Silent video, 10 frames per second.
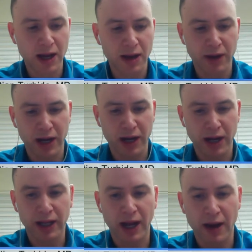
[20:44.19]
but
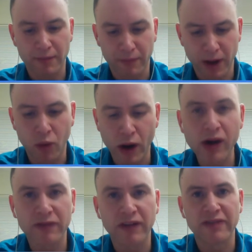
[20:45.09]
I'm aware of
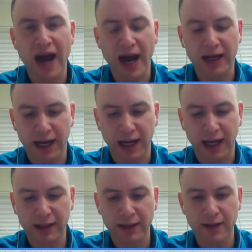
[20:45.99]
the fact
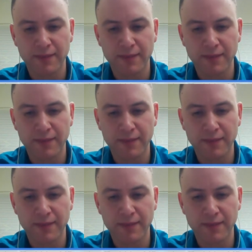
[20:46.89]
that